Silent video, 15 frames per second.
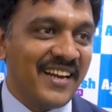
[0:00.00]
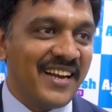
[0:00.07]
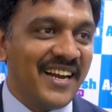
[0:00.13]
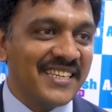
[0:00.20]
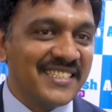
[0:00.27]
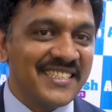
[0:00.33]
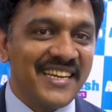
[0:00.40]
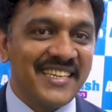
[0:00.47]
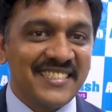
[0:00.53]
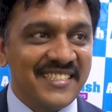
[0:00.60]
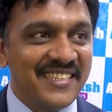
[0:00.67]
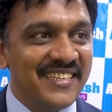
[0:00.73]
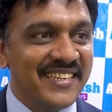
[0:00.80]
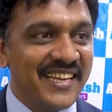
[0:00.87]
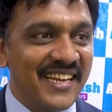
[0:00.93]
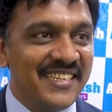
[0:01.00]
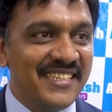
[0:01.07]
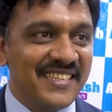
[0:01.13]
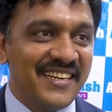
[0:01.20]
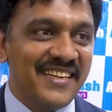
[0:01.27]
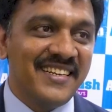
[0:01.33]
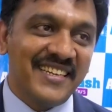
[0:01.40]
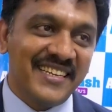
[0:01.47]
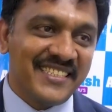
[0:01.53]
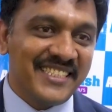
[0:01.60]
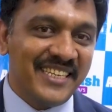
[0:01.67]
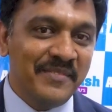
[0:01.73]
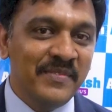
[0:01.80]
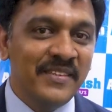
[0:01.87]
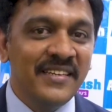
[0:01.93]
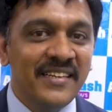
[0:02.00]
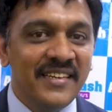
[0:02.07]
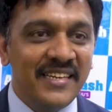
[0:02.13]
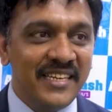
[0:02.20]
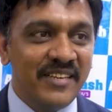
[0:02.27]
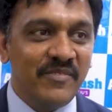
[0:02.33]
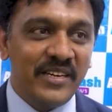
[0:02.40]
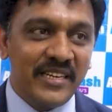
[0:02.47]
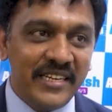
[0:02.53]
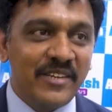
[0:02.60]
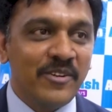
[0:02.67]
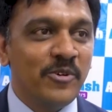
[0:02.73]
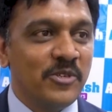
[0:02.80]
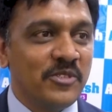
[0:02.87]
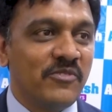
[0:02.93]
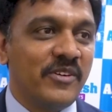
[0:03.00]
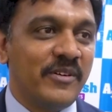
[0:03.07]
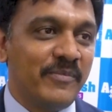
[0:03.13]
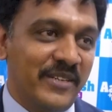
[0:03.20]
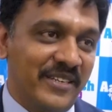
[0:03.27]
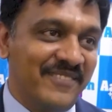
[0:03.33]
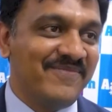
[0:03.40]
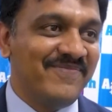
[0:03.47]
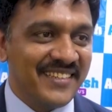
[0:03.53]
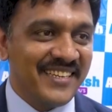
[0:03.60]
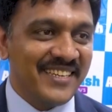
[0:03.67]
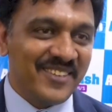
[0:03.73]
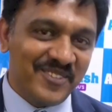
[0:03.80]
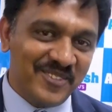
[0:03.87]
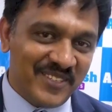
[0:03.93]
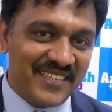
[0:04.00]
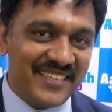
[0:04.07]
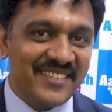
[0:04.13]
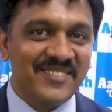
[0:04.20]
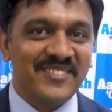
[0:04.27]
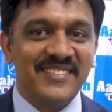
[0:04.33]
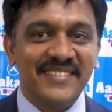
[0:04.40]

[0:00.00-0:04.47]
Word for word: Aakash National Talent Hunt exam in very close from now. Thank you. Thank you.